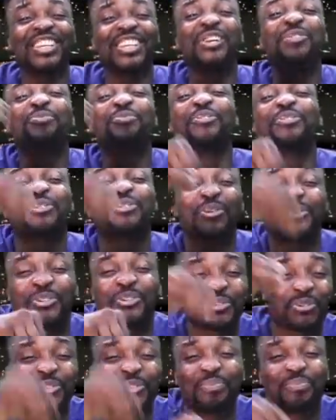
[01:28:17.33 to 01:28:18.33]
If you to
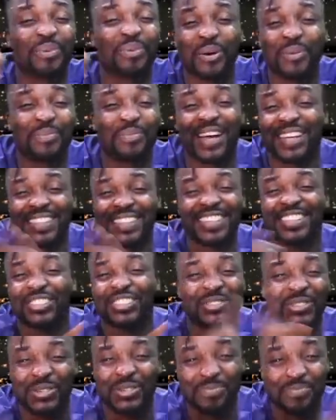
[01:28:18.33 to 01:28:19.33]
shoot bomb, I say
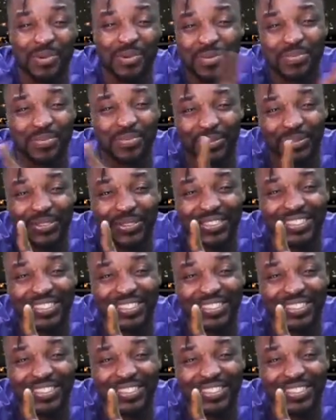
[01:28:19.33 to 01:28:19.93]
shoot the bomb.